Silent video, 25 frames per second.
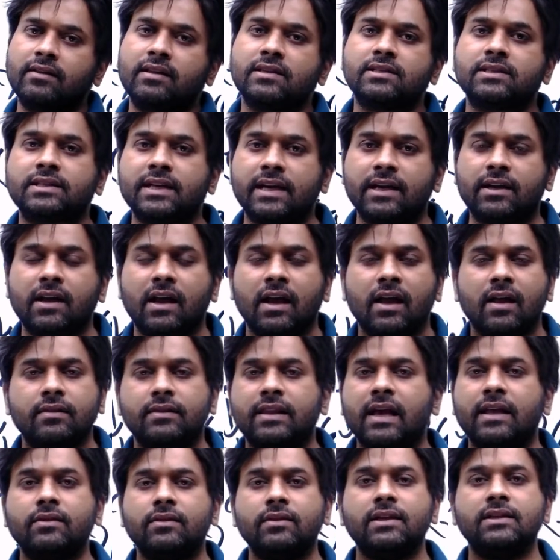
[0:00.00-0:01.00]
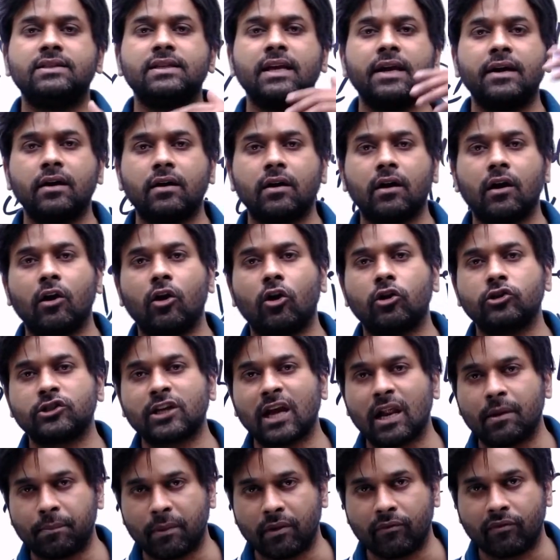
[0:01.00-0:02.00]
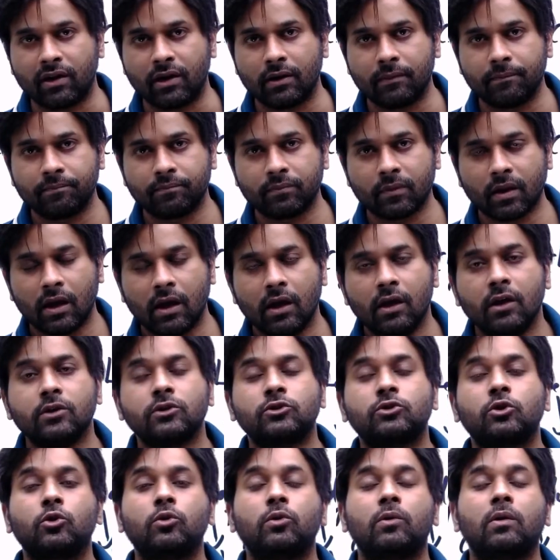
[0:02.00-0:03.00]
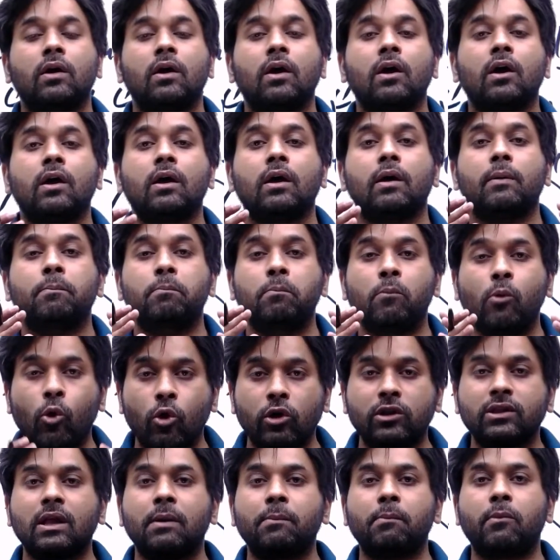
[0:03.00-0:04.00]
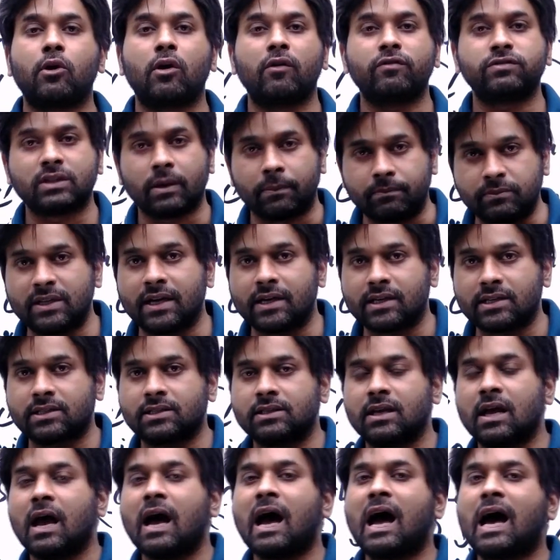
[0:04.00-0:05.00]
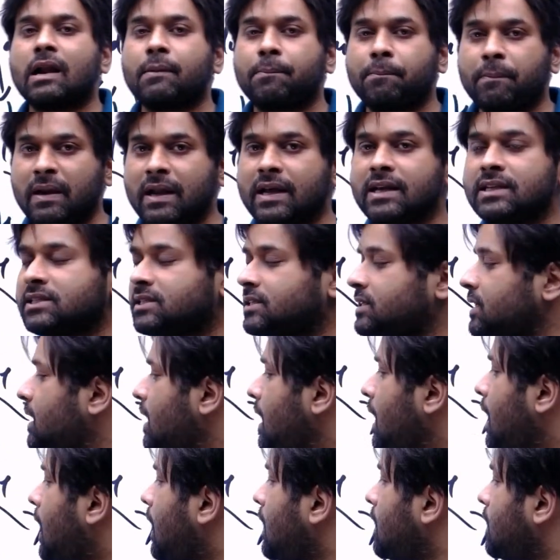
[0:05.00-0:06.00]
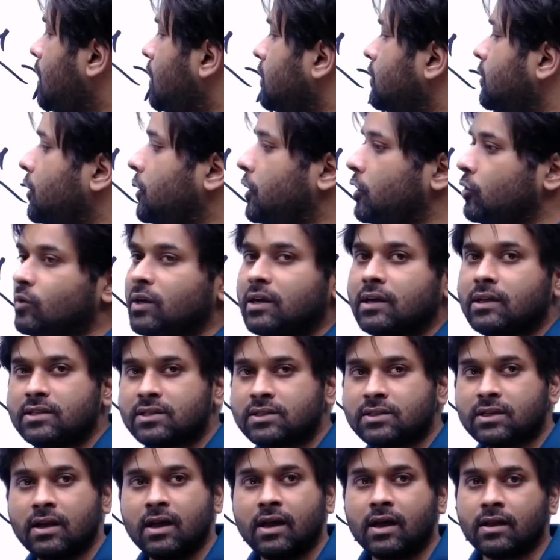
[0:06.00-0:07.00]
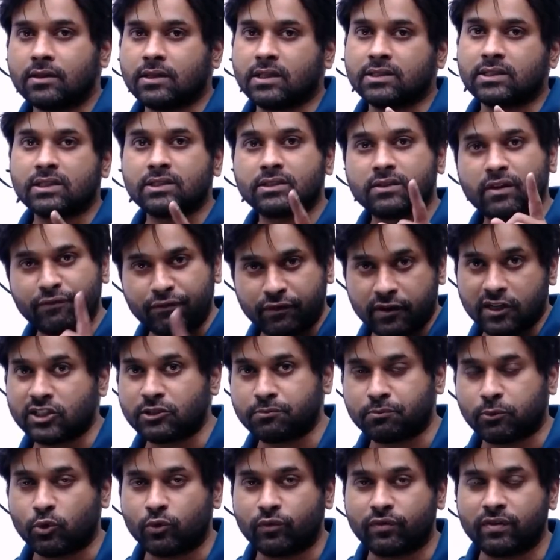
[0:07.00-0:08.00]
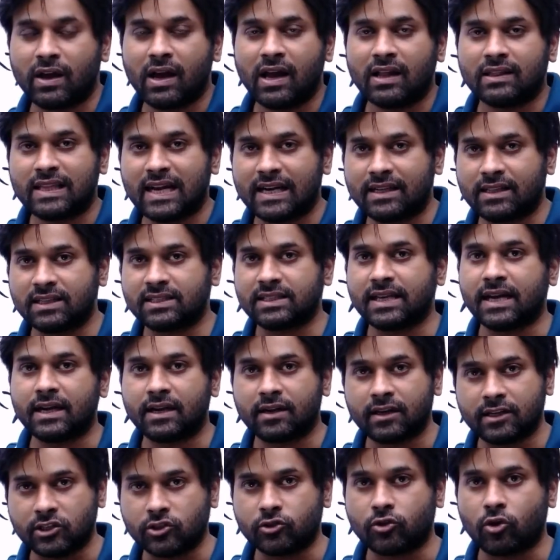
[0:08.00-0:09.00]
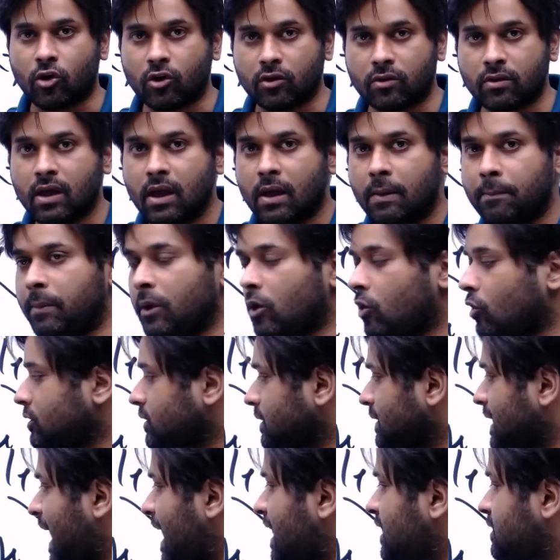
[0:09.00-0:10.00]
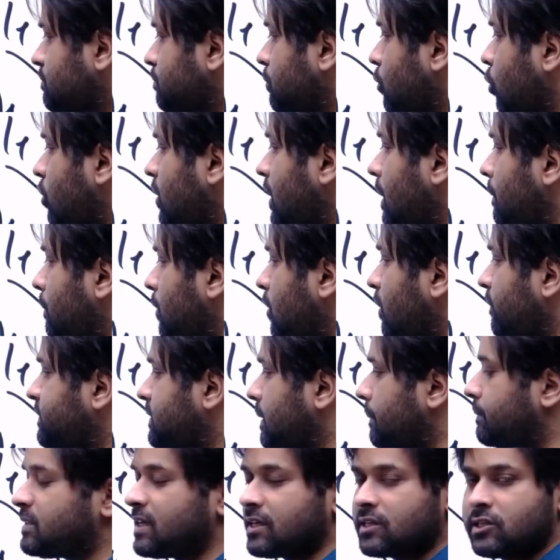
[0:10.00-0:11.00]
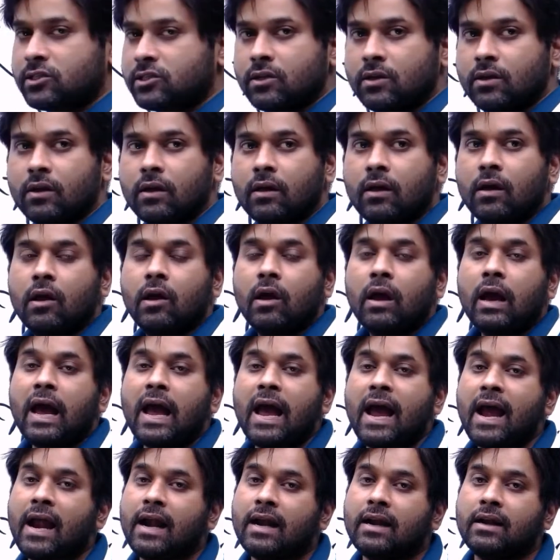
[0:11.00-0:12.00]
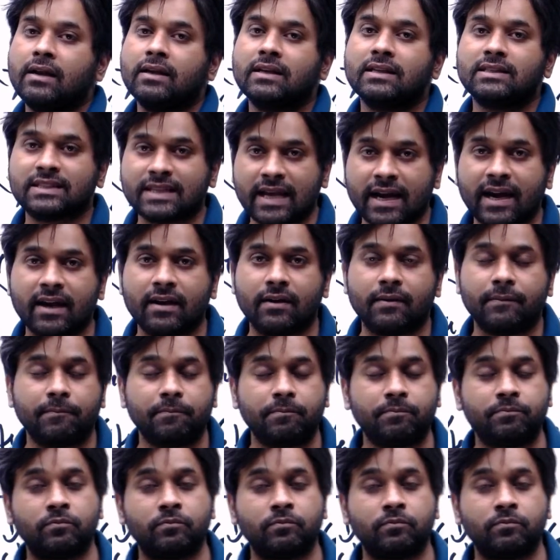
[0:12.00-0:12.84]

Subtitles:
the state, then the central law shall prevail. So more number of subjects are placed under the union list. This is the first proof that the center is strong because it has more number of subjects. And second,